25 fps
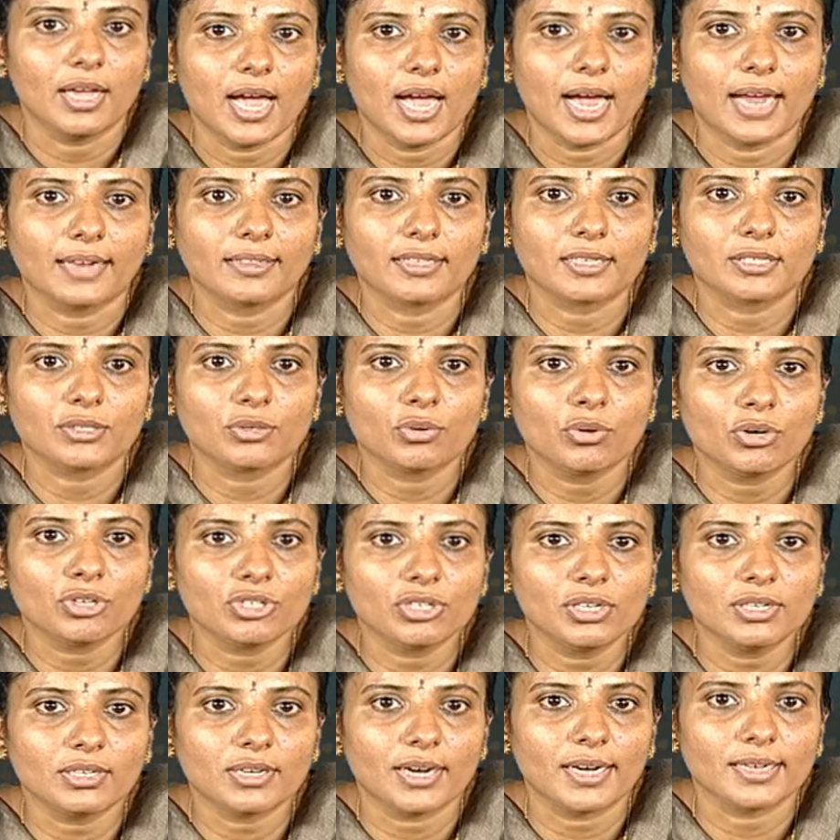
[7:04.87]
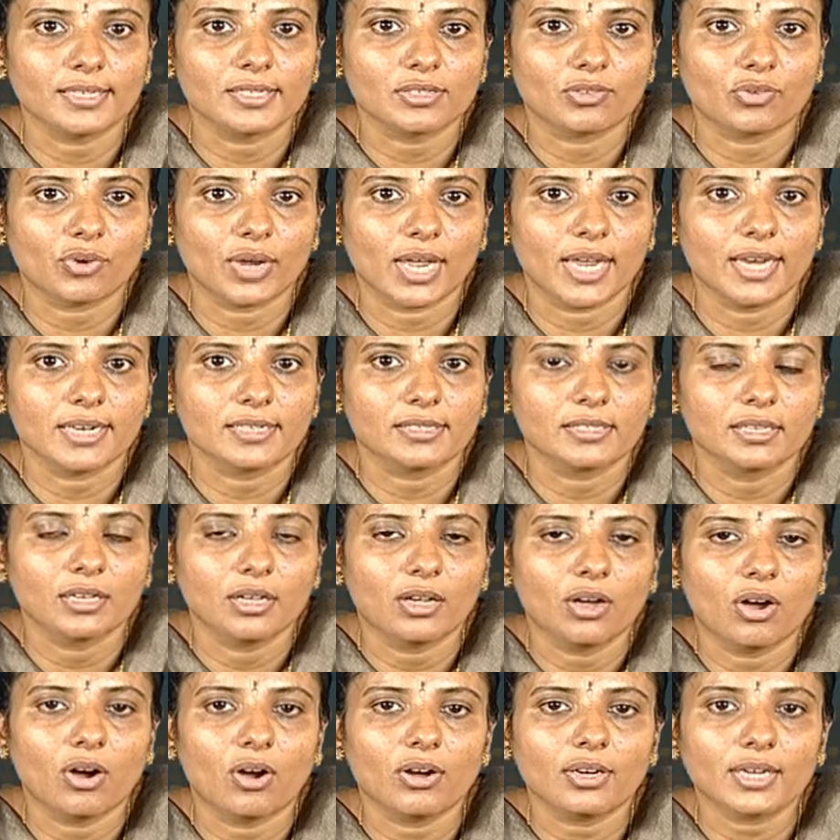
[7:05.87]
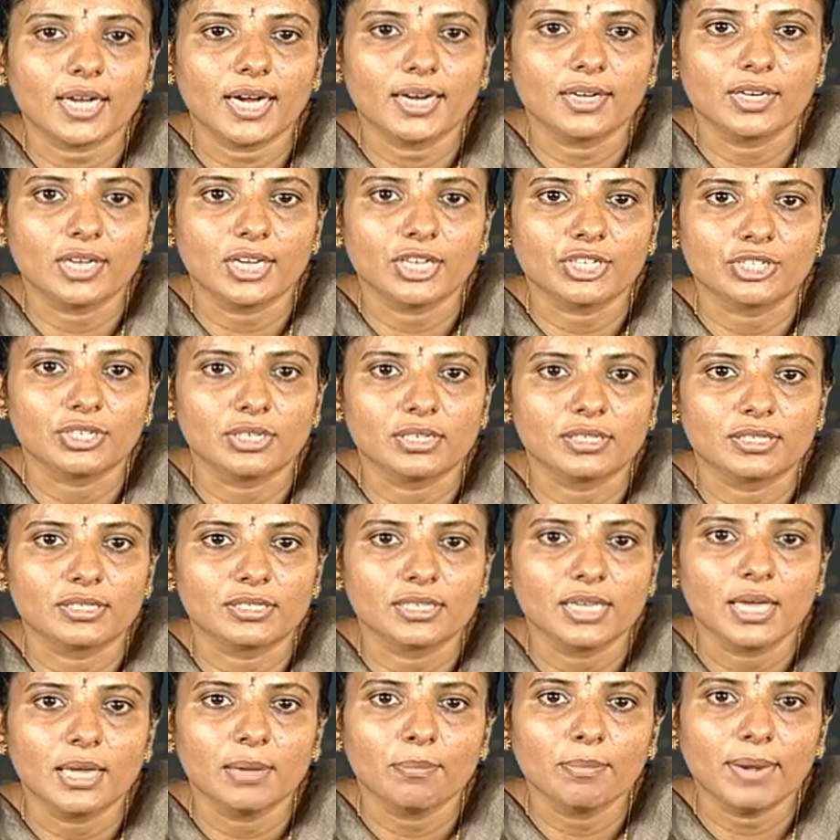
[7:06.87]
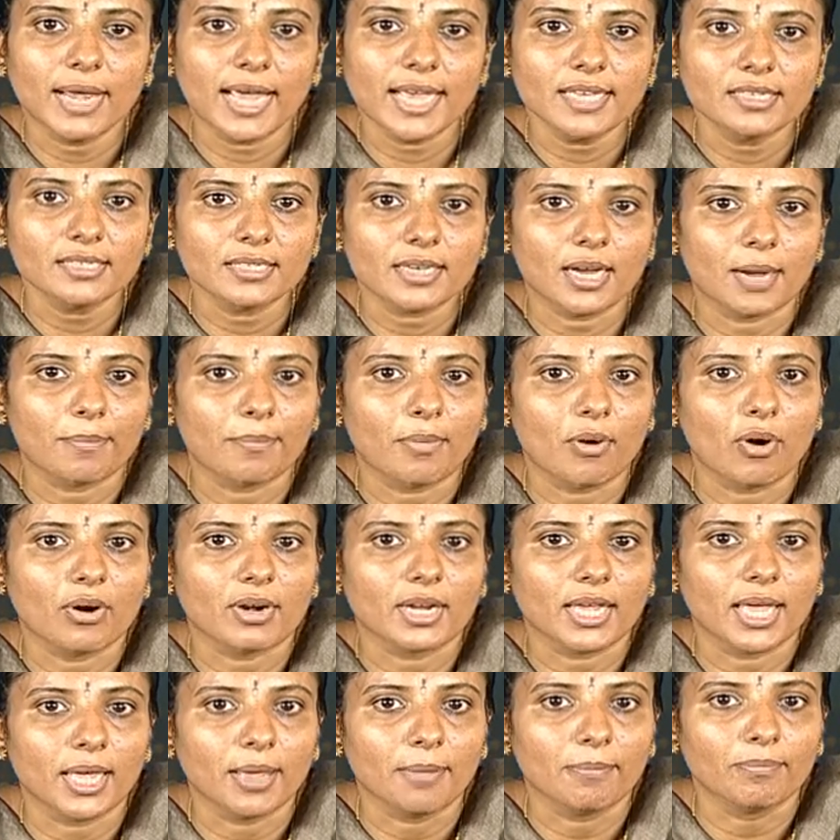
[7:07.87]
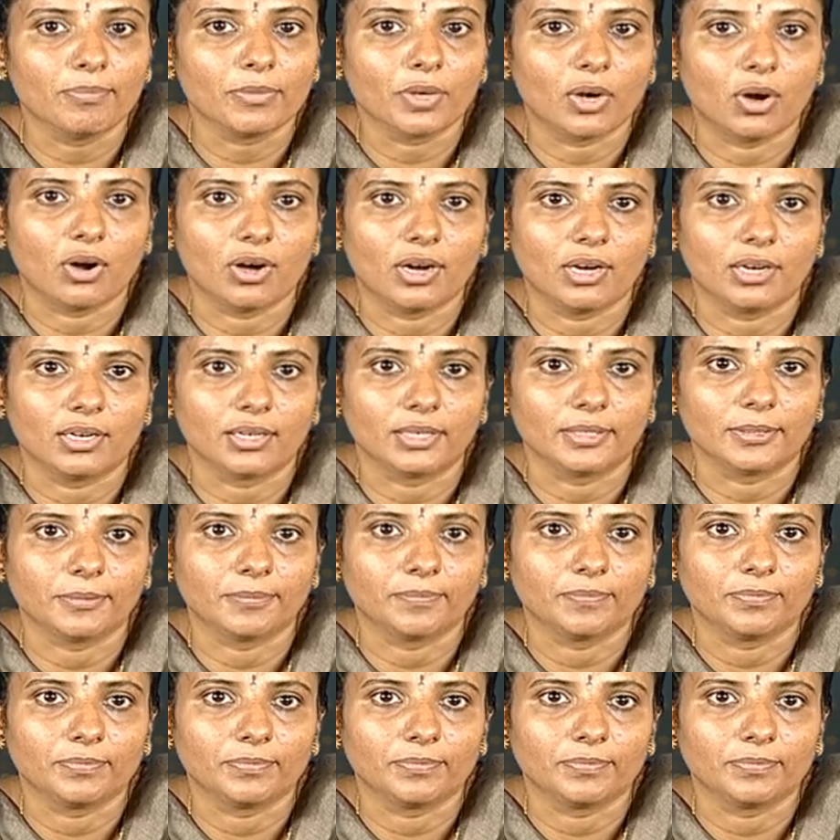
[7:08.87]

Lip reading: and the social constraints or conditions placed upon him or her.